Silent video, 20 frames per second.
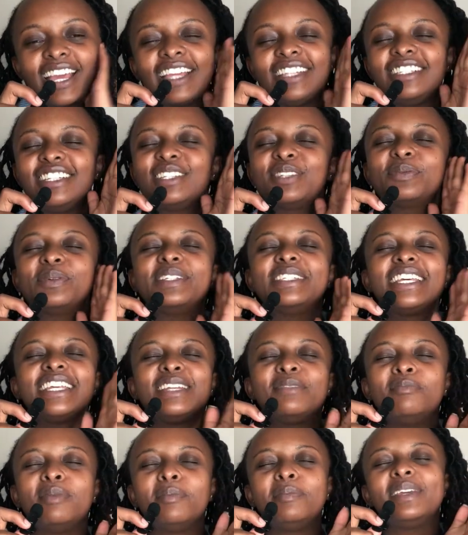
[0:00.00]
I just
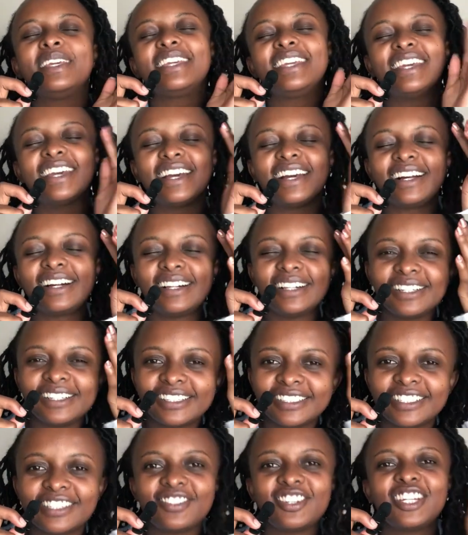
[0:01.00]
wanted baby
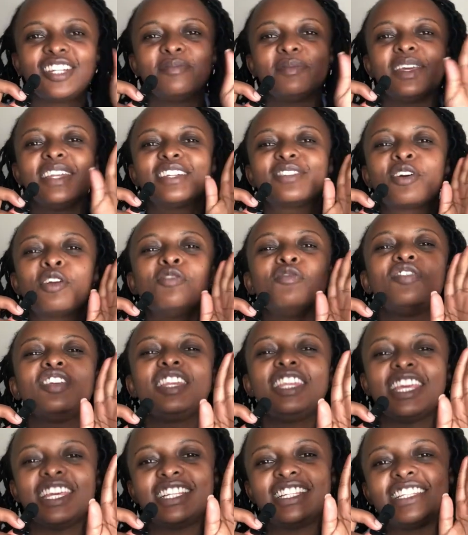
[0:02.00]
girl treatment,
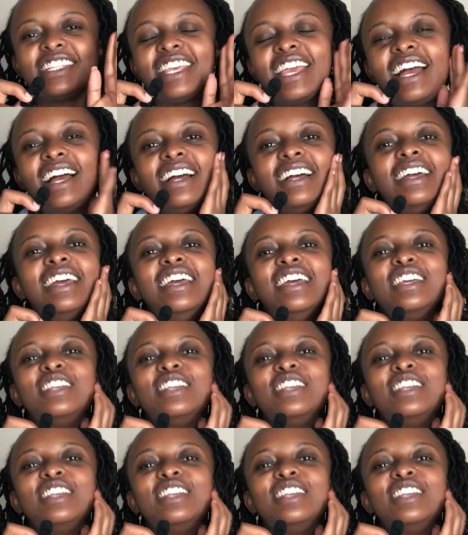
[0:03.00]
convenience, yeah?